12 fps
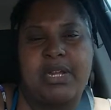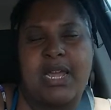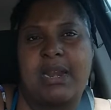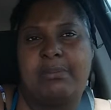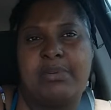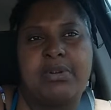
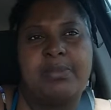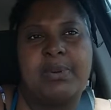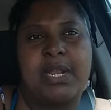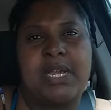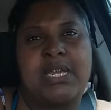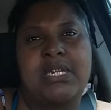the
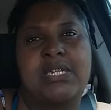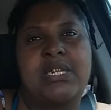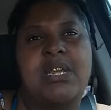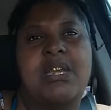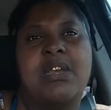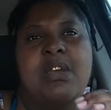place,
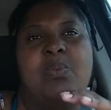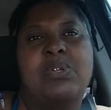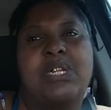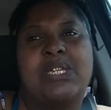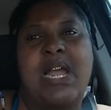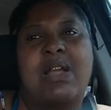
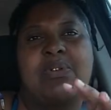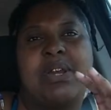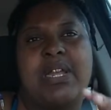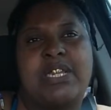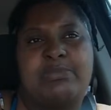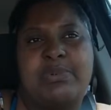which is not
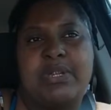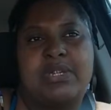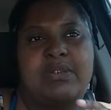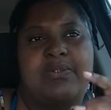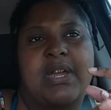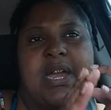really that expensive.